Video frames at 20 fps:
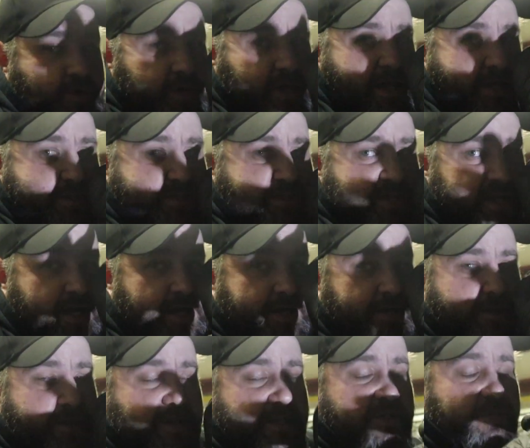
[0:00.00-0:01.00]
you can't see
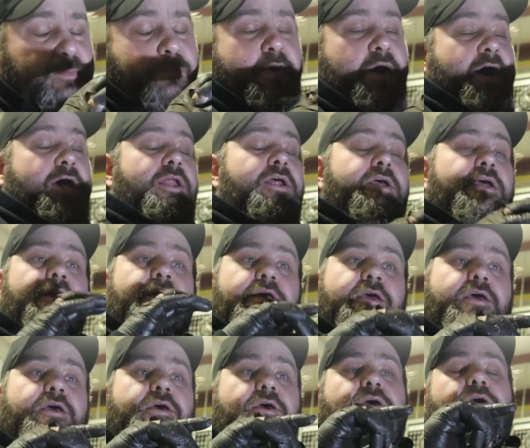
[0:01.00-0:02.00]
any of this, but
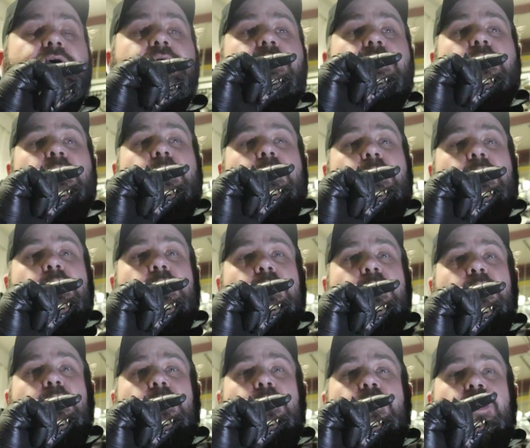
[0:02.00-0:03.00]

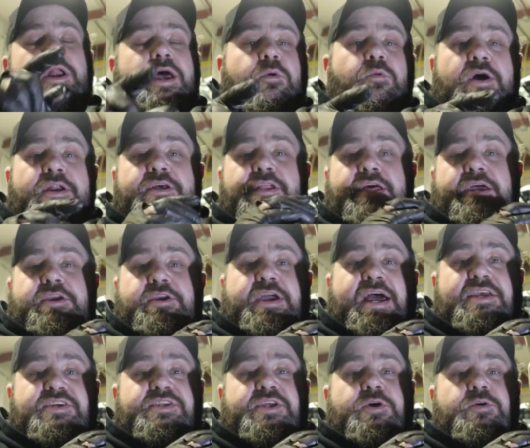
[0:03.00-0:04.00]
what I wanted to let you
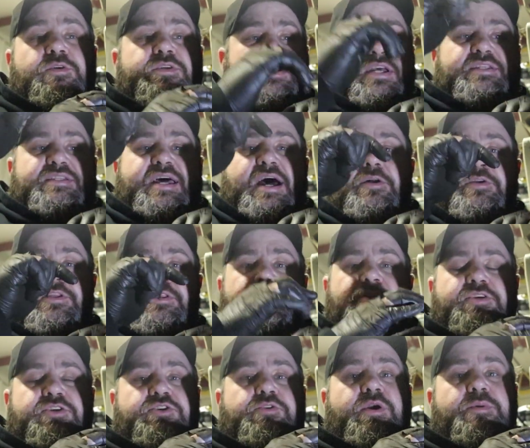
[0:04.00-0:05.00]
guys know is that down in the
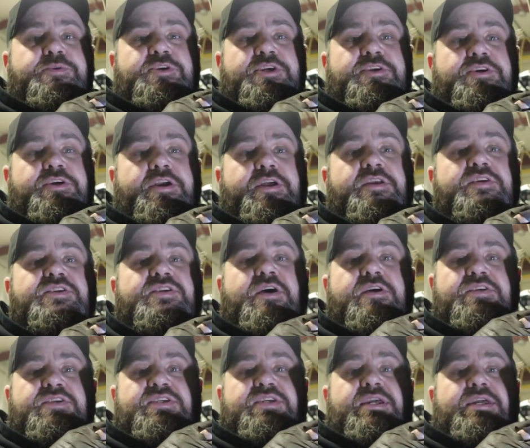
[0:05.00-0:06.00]
description you're going to
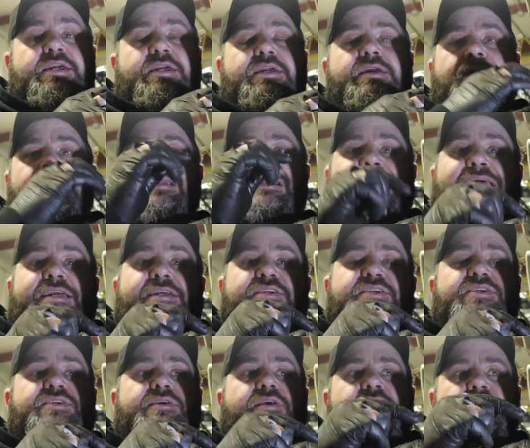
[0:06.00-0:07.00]
start seeing
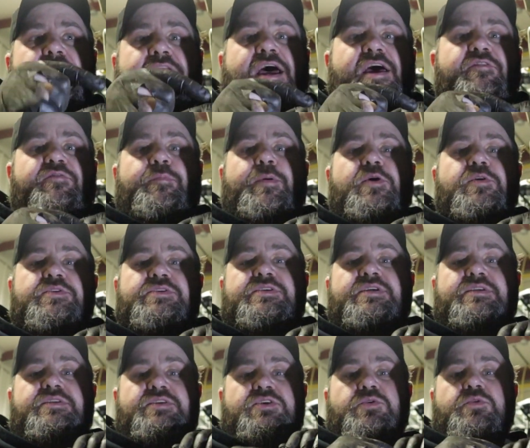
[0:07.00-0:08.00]
links that I've
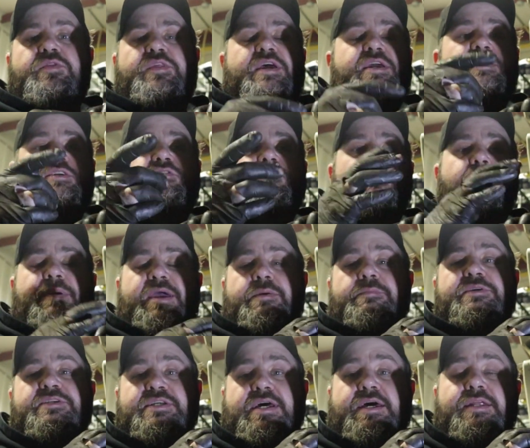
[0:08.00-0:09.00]
posted to things from
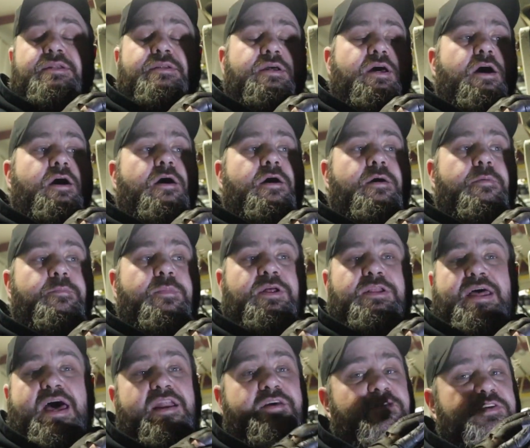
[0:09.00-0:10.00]
Amazon. A
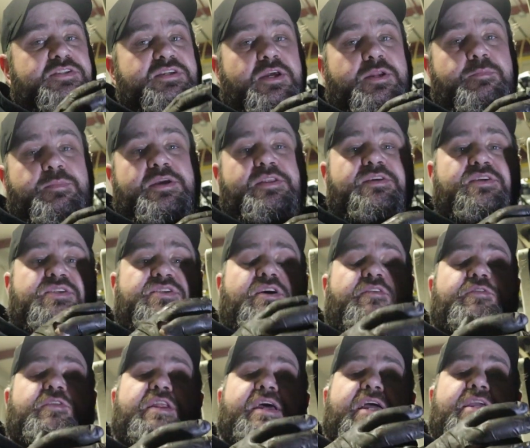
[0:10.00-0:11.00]
lot of it's going to be the
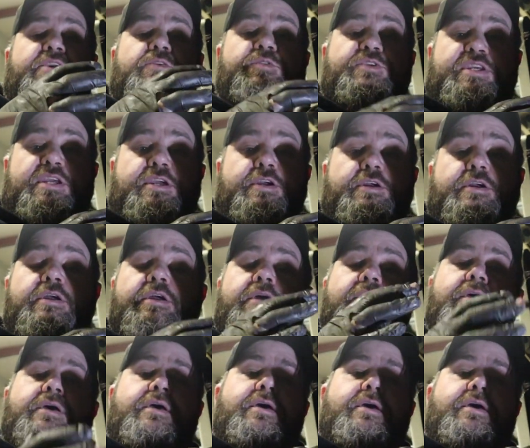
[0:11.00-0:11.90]
stuff that I use here,